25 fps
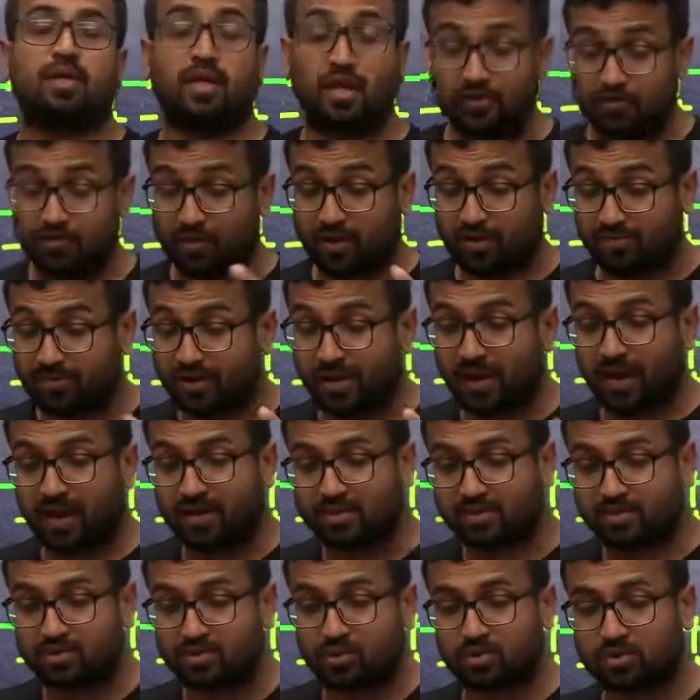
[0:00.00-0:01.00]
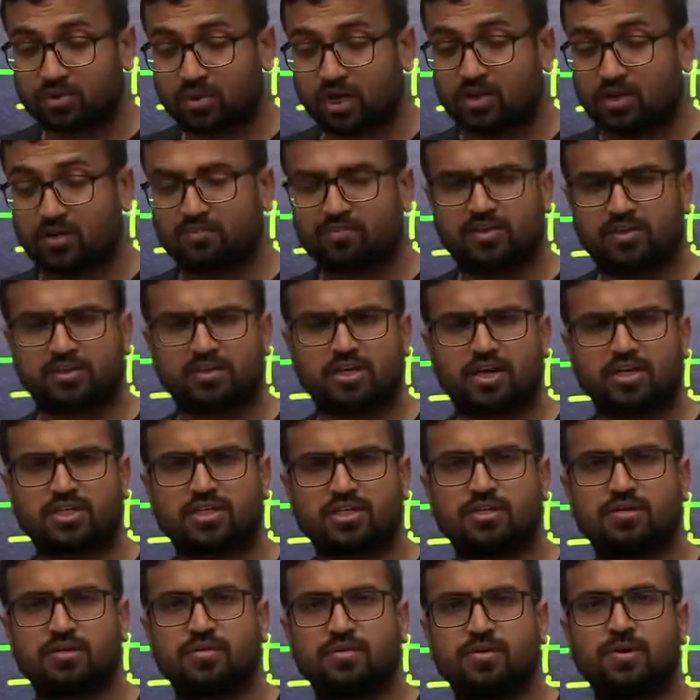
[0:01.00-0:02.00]
If you ever had those kind of
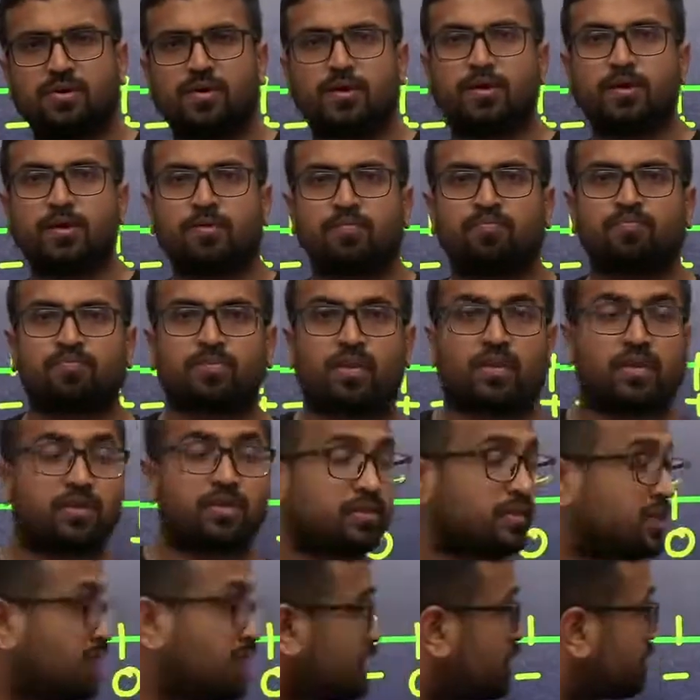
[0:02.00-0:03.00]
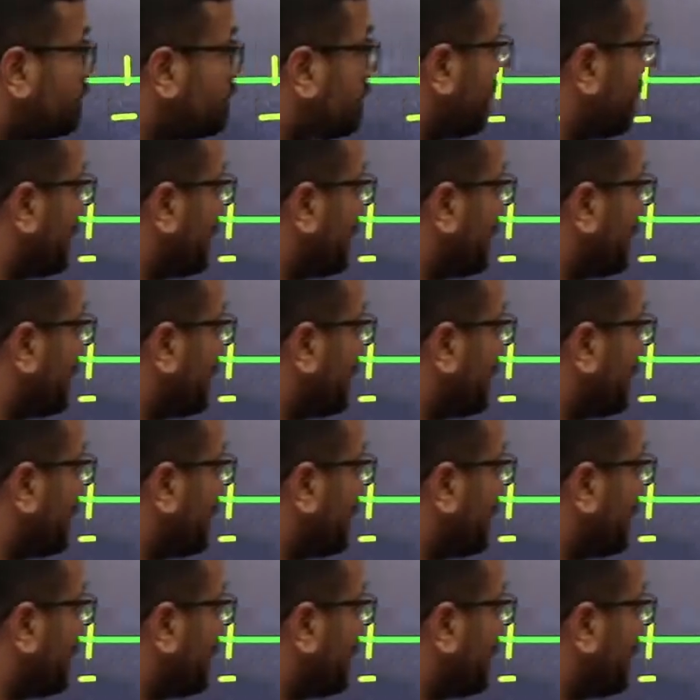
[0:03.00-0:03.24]
discussion, this